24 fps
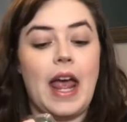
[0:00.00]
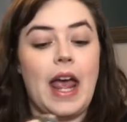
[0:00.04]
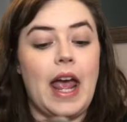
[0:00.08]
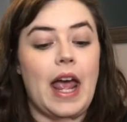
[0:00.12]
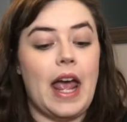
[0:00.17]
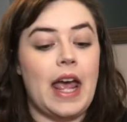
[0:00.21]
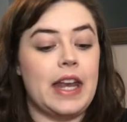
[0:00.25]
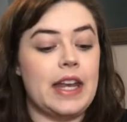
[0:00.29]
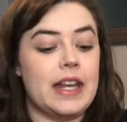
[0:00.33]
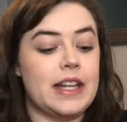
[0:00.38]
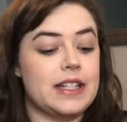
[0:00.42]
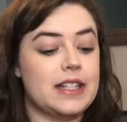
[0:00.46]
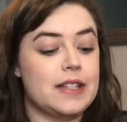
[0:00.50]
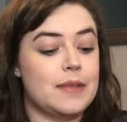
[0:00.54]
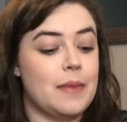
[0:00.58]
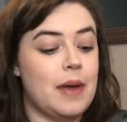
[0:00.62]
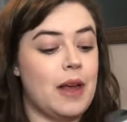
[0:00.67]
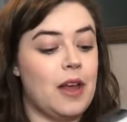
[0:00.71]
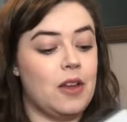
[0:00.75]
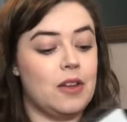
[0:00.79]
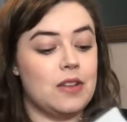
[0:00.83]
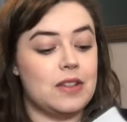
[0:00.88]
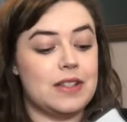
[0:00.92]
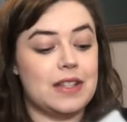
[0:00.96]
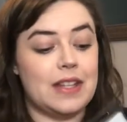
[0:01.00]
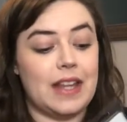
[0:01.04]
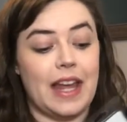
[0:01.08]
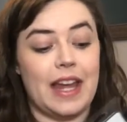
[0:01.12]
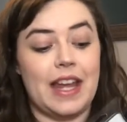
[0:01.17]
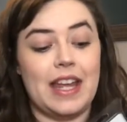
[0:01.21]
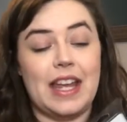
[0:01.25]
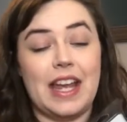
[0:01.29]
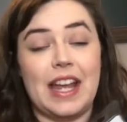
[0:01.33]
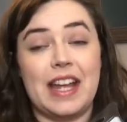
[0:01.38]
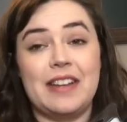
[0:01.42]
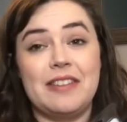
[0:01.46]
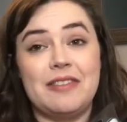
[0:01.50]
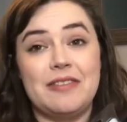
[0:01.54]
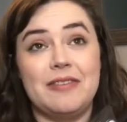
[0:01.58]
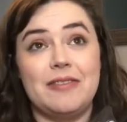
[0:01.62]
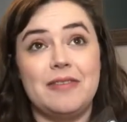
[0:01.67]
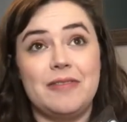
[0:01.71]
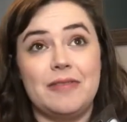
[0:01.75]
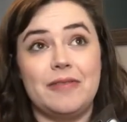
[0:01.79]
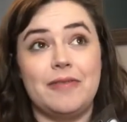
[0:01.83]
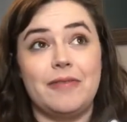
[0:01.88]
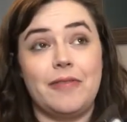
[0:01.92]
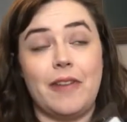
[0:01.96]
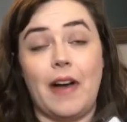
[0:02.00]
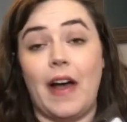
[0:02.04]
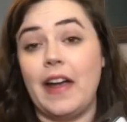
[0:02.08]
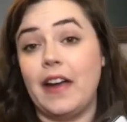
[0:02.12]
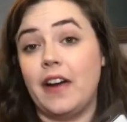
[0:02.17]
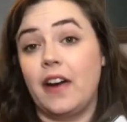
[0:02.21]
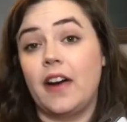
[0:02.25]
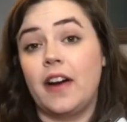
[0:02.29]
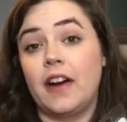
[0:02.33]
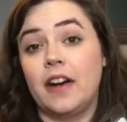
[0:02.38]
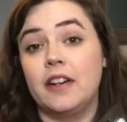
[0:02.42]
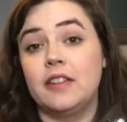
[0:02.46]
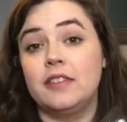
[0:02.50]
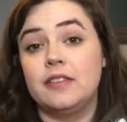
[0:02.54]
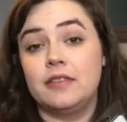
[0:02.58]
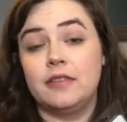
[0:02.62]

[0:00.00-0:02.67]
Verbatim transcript: And it smells like fire.